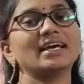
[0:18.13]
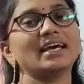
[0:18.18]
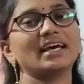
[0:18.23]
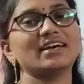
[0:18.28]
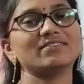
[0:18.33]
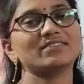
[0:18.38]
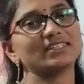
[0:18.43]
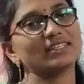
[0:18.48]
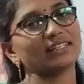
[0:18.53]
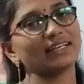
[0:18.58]

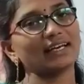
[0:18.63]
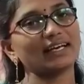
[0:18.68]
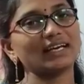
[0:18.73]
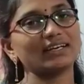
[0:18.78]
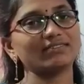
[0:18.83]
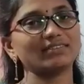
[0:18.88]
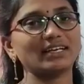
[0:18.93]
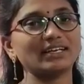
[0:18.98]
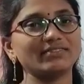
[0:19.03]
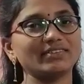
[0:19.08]
Everything I
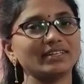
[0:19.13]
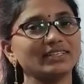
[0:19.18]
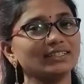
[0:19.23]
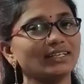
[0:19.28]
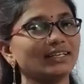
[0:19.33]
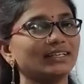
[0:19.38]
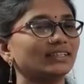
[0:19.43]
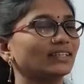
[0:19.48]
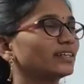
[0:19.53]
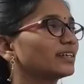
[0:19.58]
have given
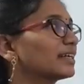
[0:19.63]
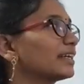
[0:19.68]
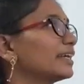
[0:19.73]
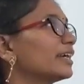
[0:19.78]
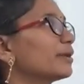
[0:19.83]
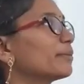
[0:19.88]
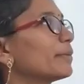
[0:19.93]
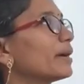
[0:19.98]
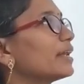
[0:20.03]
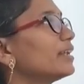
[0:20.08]
in the
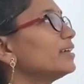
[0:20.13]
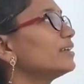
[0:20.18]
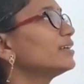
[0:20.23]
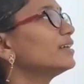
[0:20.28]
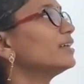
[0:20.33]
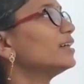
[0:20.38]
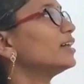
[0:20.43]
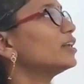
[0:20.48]
clear manner.